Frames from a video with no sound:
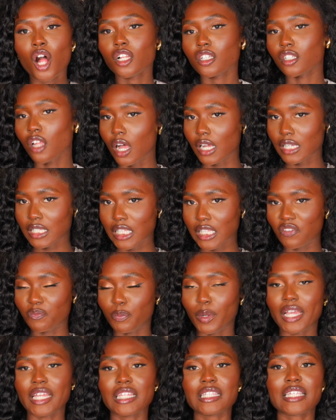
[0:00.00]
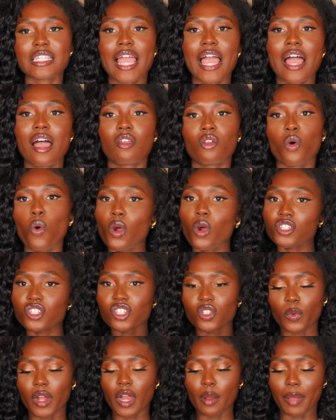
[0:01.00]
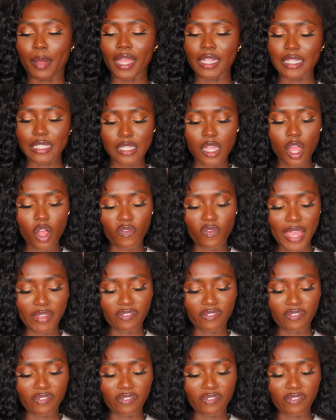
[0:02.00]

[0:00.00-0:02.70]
long sleeve button down, or just wear it by itself.